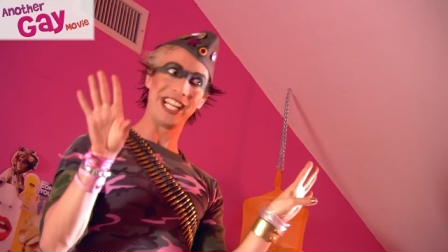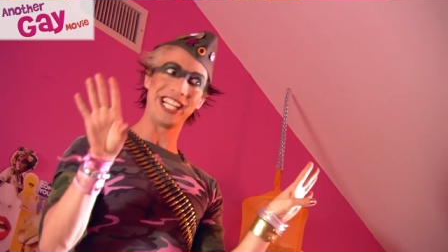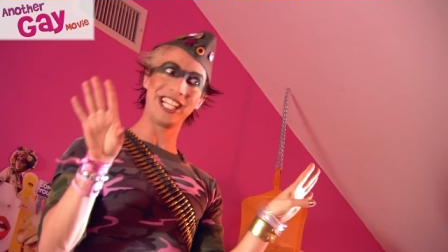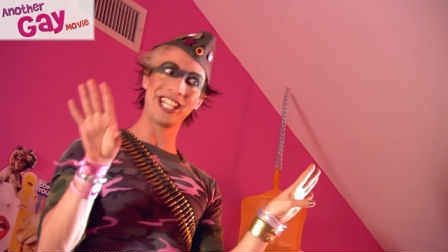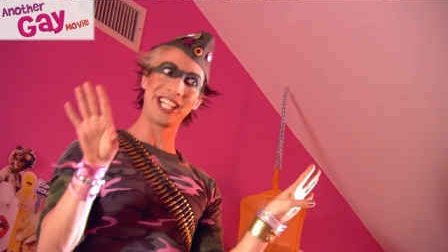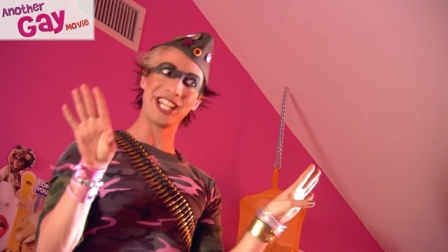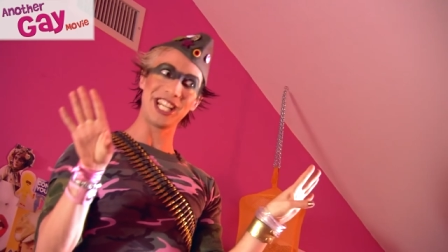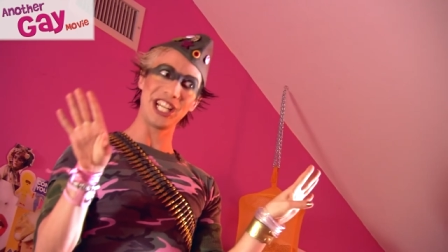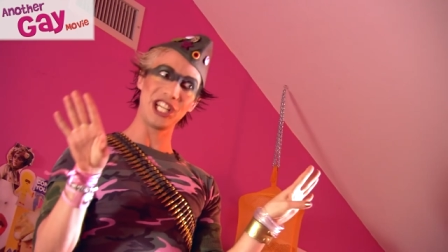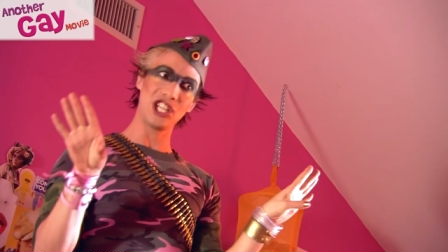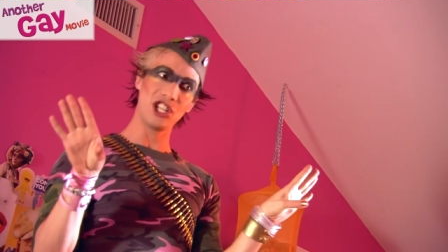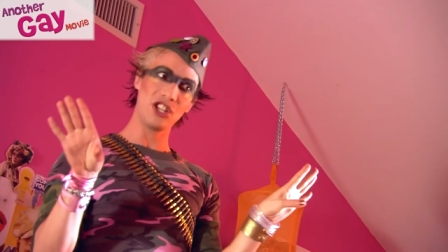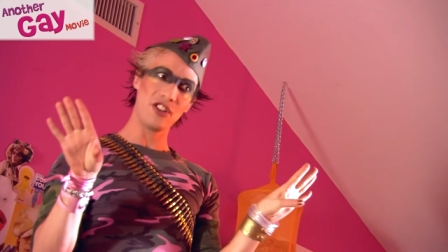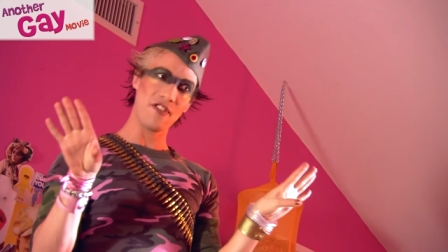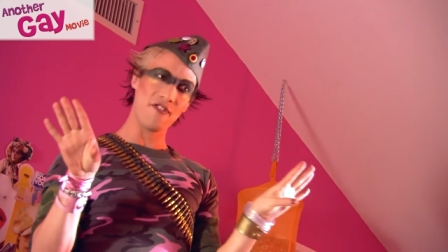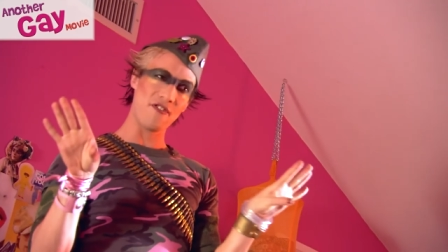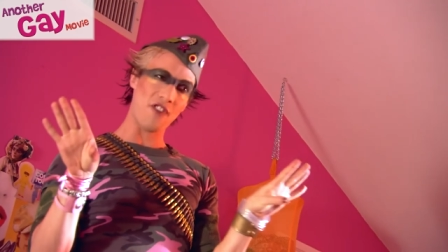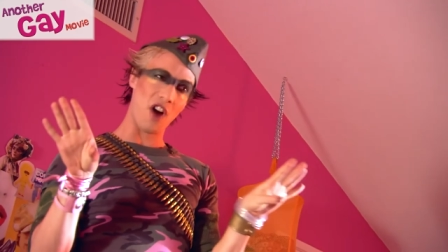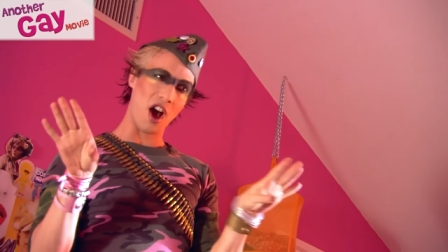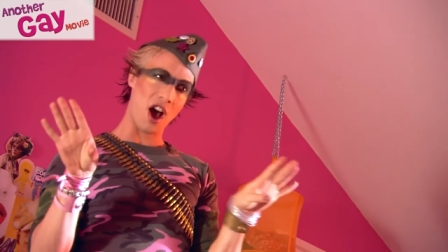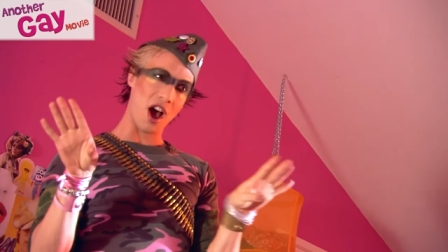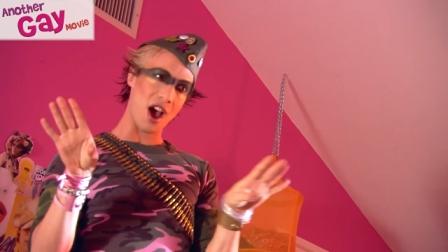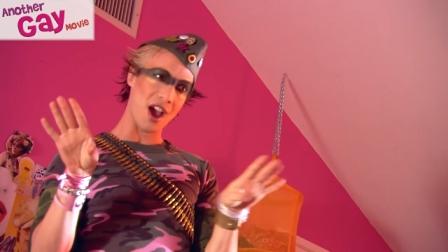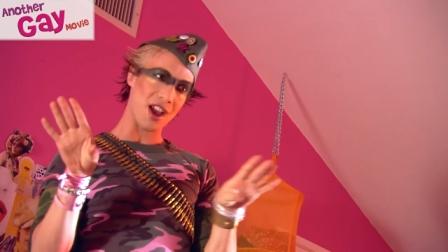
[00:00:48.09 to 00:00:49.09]
So I'd never
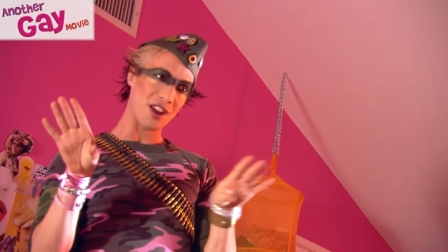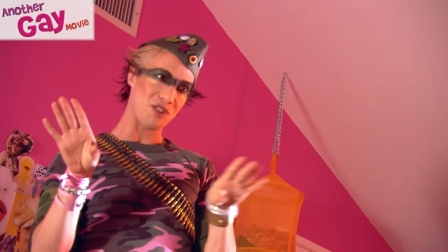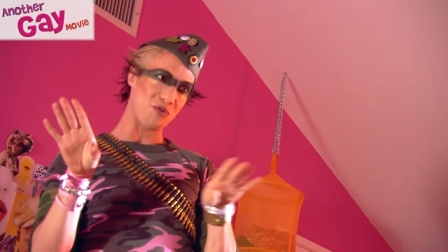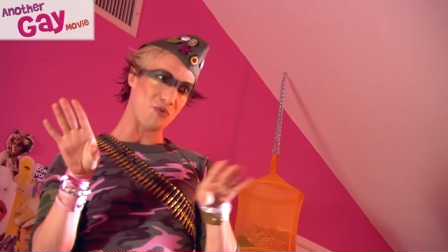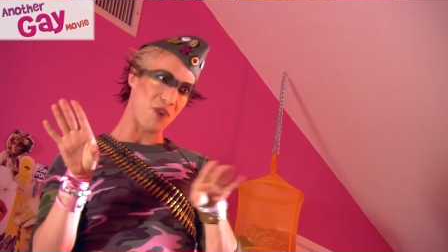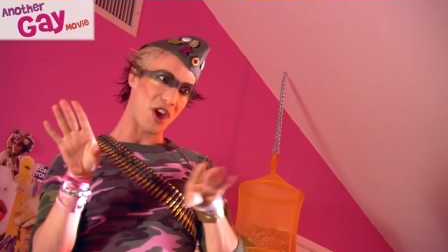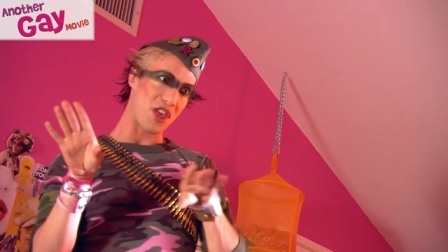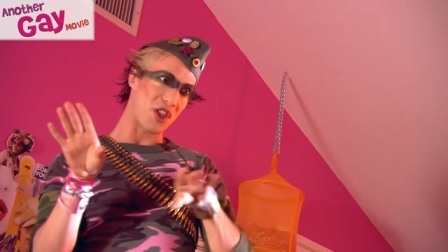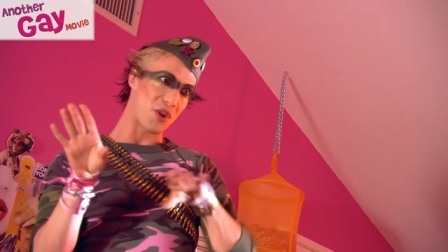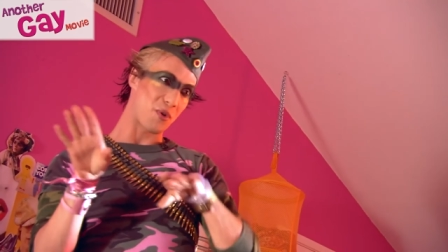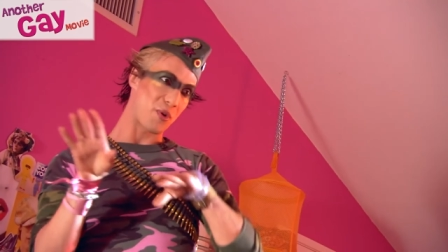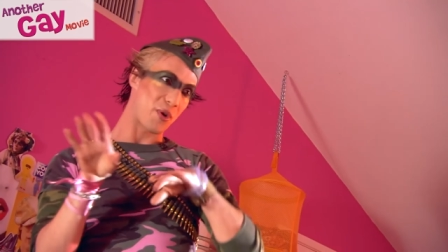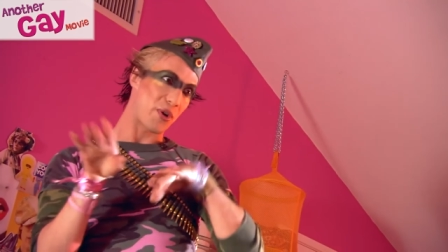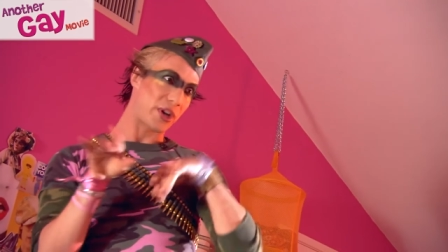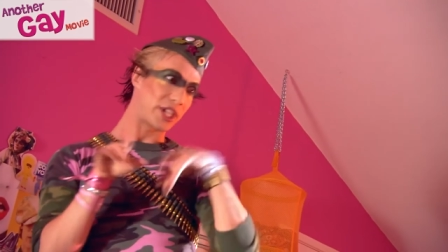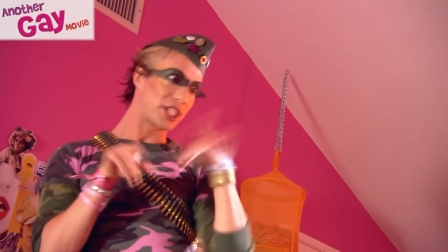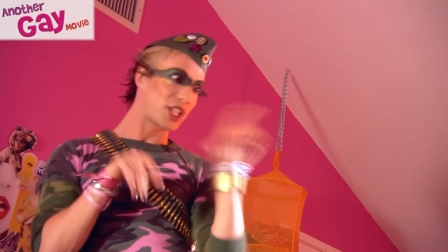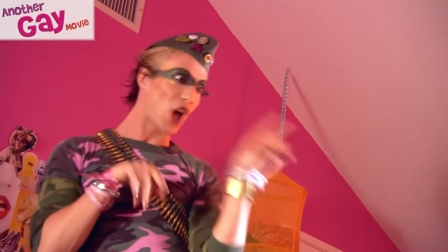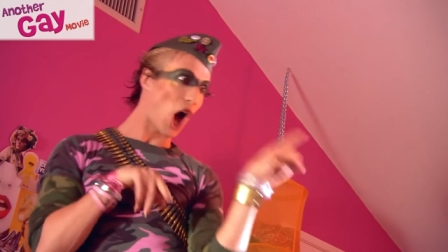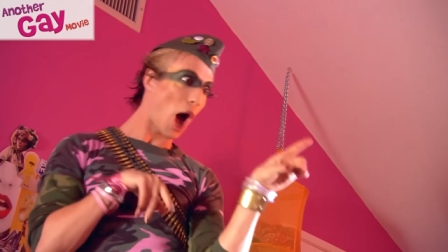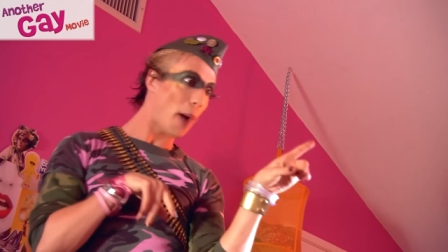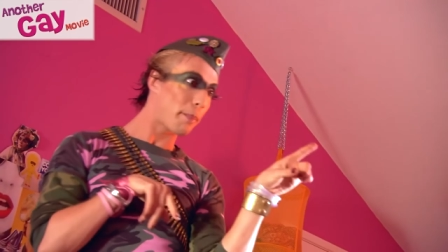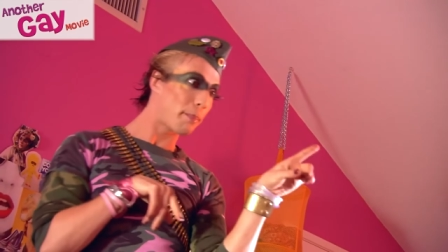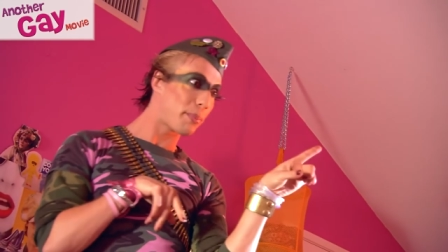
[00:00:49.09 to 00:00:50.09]
really done a comedy
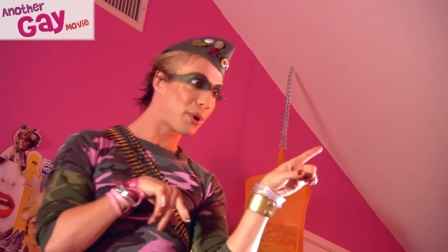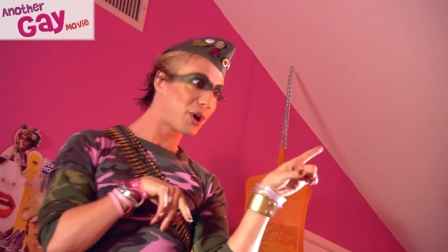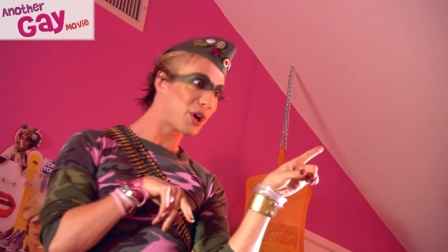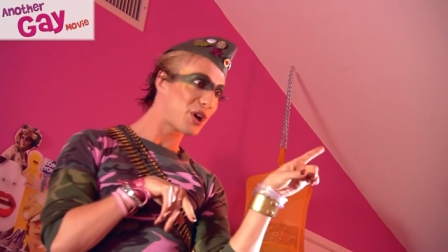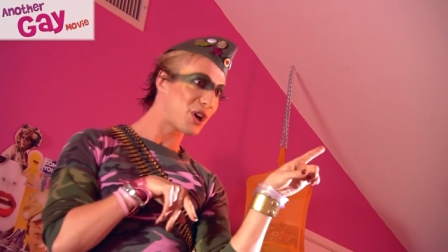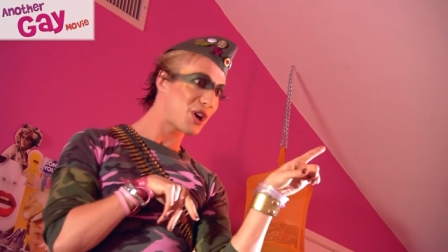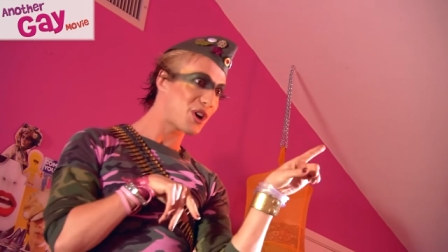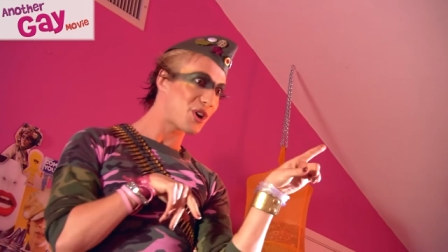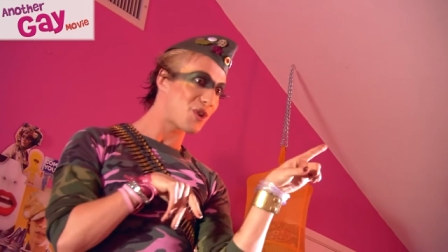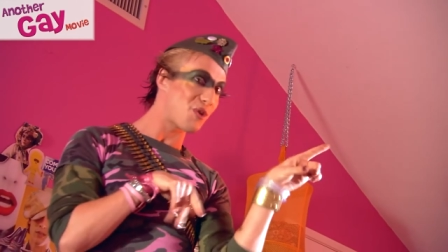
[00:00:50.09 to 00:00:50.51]
before,